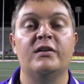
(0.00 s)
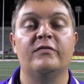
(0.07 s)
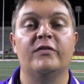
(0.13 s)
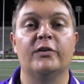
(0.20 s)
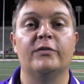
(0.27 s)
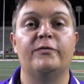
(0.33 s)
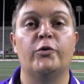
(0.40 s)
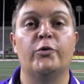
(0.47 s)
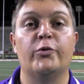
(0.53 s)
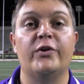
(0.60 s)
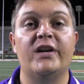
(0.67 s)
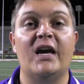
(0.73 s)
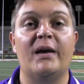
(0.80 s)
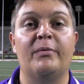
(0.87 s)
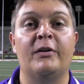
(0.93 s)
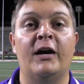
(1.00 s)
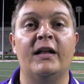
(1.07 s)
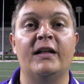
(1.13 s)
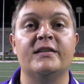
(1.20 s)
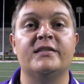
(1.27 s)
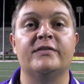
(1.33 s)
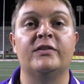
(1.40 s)
for the full recap and
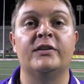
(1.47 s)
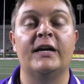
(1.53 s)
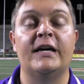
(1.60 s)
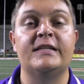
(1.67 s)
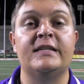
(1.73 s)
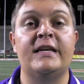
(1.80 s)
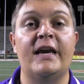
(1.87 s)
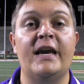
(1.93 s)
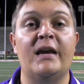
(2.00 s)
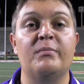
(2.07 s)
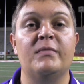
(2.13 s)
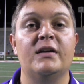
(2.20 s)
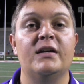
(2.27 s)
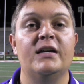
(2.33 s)
highlights of tonight's game.